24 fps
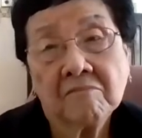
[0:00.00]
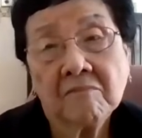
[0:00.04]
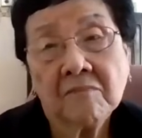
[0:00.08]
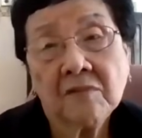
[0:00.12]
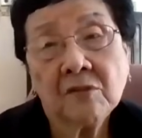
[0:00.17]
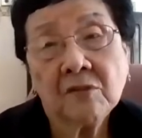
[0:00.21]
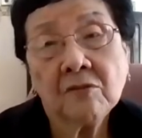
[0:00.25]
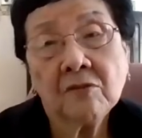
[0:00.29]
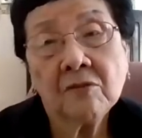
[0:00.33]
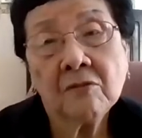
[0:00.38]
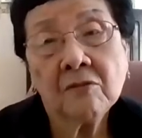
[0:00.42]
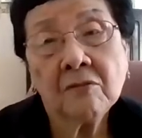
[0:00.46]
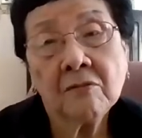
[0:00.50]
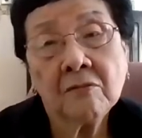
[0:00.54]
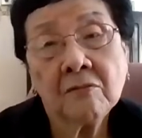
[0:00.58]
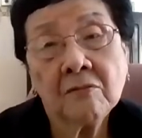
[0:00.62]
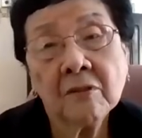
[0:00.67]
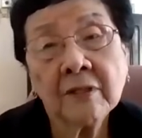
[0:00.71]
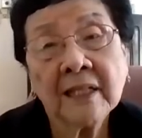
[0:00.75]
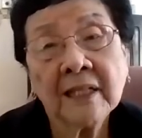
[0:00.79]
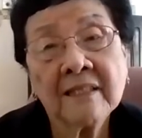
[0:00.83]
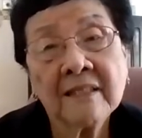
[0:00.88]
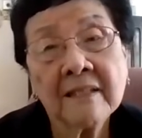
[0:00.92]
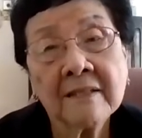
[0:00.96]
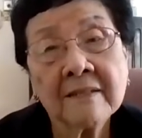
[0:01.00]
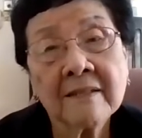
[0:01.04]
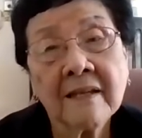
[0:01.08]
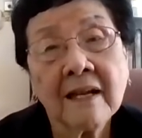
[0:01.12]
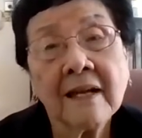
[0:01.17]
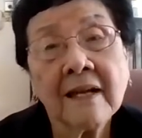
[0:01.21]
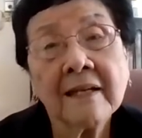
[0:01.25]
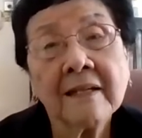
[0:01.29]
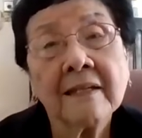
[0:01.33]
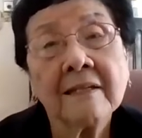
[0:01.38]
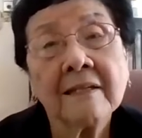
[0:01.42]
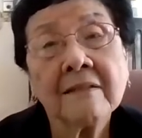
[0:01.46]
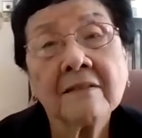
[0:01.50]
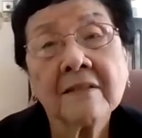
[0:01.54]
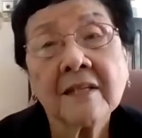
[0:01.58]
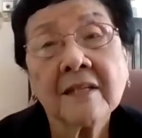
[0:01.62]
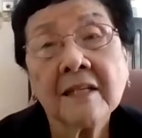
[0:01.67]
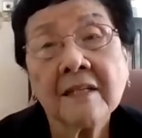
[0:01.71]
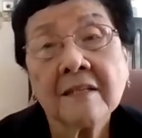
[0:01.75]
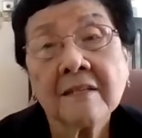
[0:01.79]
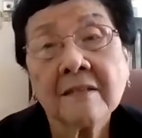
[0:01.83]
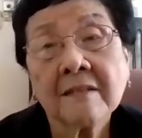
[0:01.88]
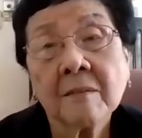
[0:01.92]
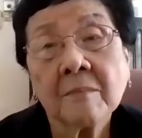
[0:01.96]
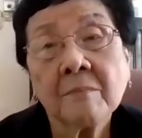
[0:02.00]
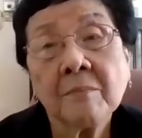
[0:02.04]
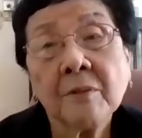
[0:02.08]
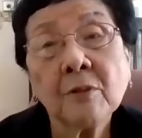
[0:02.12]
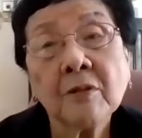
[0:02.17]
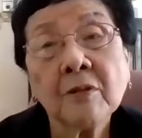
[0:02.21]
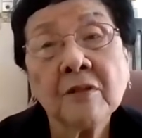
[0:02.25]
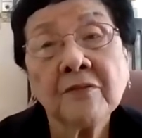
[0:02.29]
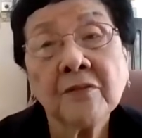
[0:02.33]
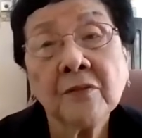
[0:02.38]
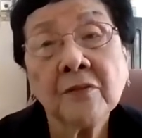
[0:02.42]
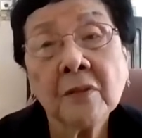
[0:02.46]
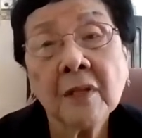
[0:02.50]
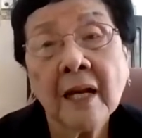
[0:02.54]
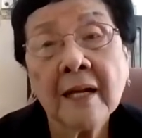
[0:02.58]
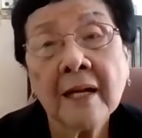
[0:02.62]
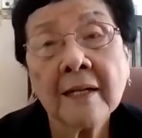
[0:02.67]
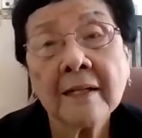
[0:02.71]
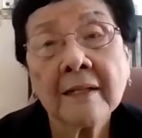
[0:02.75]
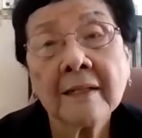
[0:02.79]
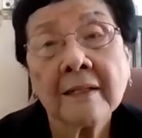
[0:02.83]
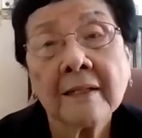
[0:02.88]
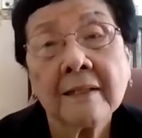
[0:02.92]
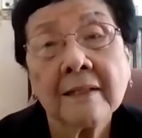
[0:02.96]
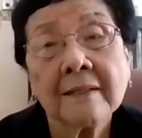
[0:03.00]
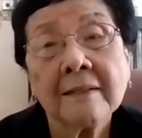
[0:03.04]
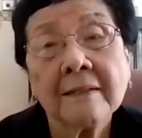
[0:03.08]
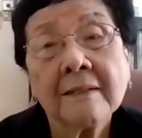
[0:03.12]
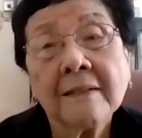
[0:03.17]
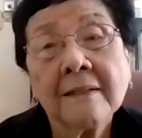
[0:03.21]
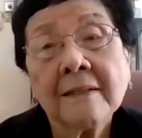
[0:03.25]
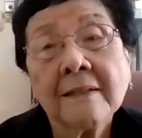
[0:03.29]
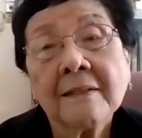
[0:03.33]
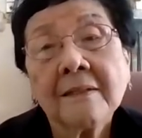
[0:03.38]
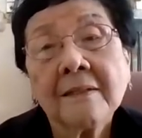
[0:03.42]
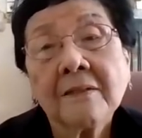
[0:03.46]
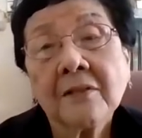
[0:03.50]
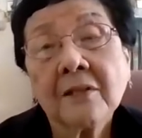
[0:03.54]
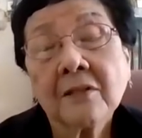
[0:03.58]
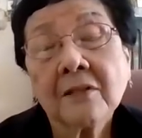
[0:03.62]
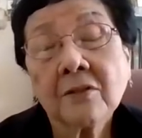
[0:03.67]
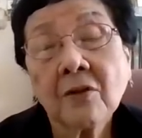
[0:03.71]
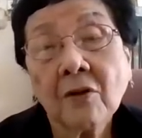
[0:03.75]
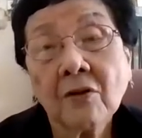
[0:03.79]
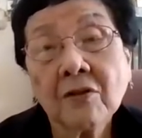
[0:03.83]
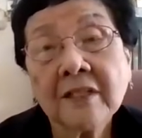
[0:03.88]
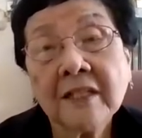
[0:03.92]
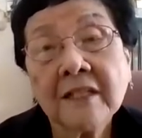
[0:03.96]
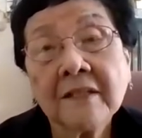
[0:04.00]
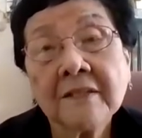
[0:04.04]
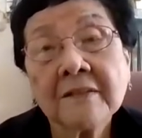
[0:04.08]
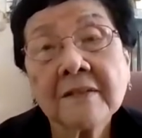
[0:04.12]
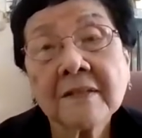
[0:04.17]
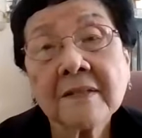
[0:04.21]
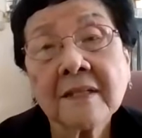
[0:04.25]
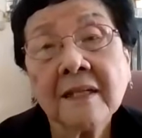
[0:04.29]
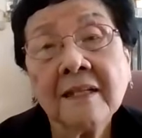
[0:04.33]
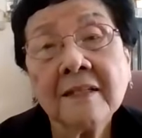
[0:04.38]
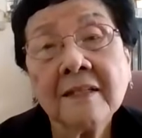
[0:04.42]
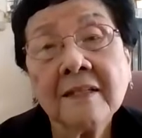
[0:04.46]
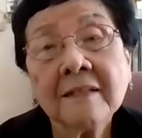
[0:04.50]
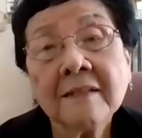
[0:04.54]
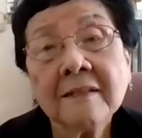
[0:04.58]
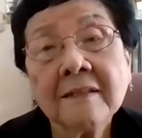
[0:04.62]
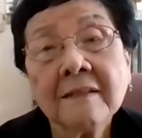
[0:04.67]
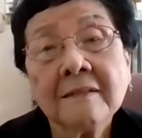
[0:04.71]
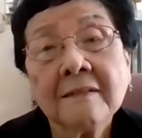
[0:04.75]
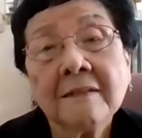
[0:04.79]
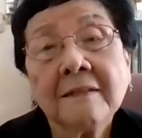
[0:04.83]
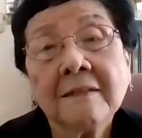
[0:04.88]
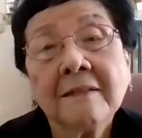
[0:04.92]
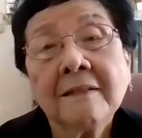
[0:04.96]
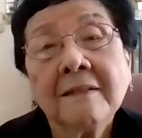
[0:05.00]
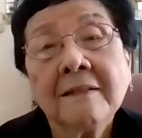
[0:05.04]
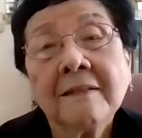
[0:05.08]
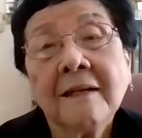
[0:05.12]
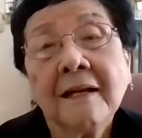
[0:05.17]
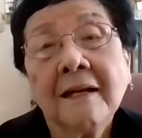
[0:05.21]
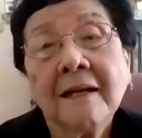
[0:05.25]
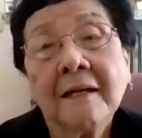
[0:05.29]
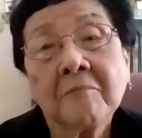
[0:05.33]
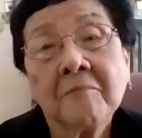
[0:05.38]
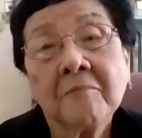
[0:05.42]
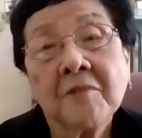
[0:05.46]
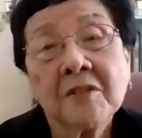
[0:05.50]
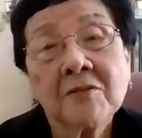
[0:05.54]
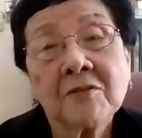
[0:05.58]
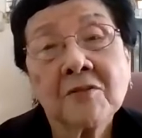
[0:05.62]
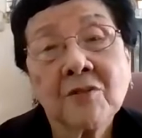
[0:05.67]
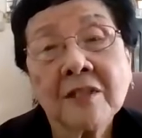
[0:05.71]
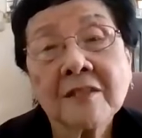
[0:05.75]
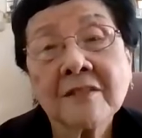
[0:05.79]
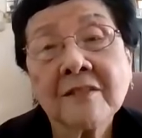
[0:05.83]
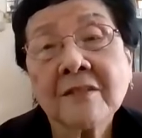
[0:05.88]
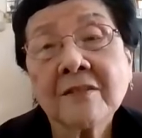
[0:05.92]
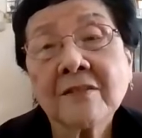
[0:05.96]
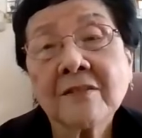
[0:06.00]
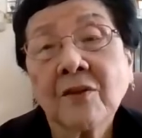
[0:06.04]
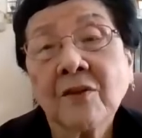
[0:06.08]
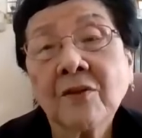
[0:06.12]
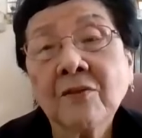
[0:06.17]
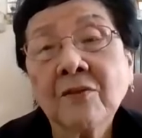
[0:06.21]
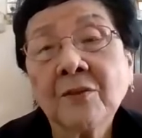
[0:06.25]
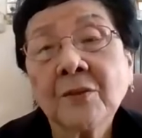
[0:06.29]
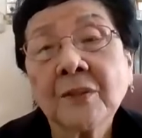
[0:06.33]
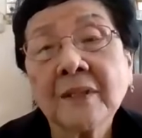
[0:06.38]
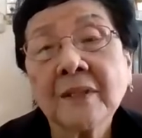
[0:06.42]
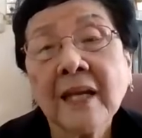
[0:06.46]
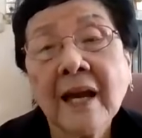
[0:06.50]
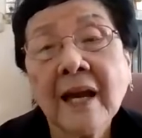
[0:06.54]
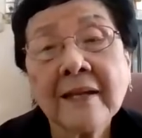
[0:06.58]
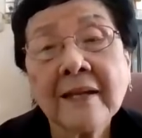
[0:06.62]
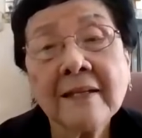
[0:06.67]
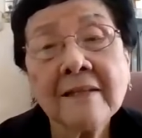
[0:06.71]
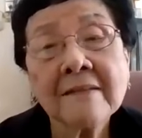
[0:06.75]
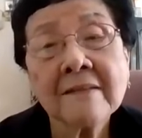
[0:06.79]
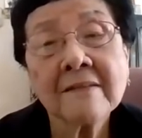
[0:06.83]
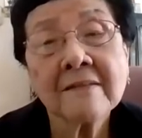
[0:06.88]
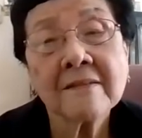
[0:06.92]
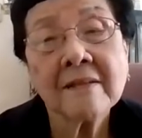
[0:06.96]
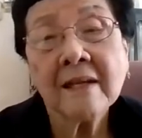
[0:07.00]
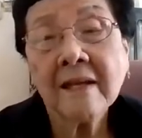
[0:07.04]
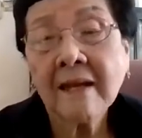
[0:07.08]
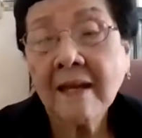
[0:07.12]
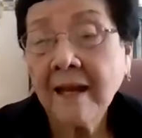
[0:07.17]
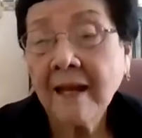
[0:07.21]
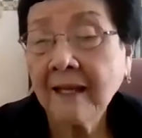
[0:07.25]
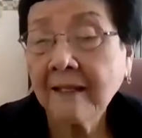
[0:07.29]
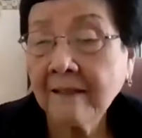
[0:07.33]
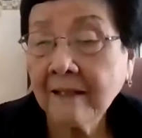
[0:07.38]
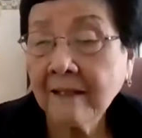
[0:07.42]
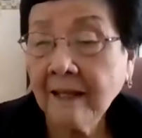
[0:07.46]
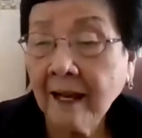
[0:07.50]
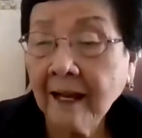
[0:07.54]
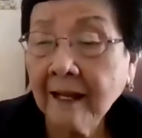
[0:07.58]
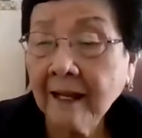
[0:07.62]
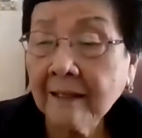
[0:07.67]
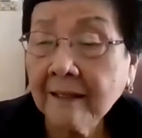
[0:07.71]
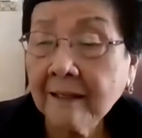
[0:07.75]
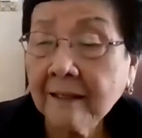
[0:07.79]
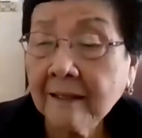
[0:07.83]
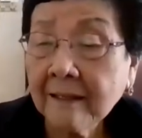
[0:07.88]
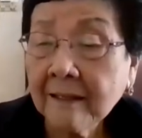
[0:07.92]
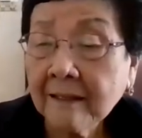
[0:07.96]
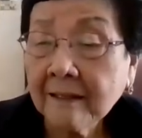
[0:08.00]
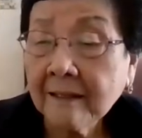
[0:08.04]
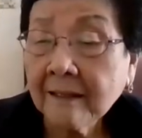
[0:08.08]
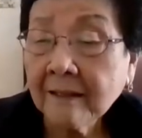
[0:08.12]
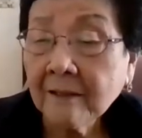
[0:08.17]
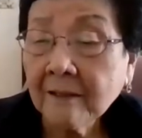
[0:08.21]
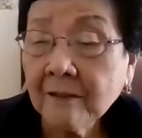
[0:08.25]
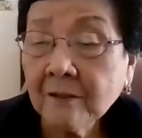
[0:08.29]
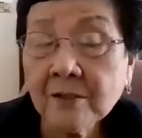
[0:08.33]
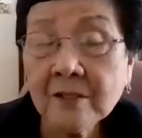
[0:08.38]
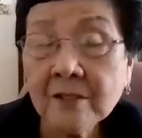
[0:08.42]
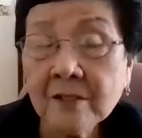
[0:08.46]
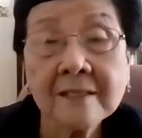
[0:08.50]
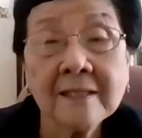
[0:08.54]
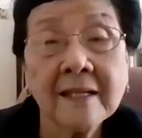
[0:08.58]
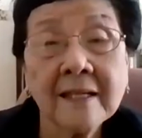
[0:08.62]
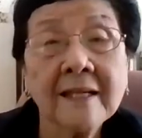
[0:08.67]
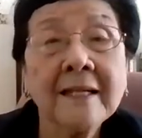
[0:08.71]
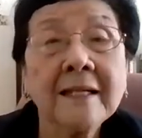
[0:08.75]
You look at this eye and say, it's a beautiful eye. The cornea is clear, the structures all look nice, and the eye looks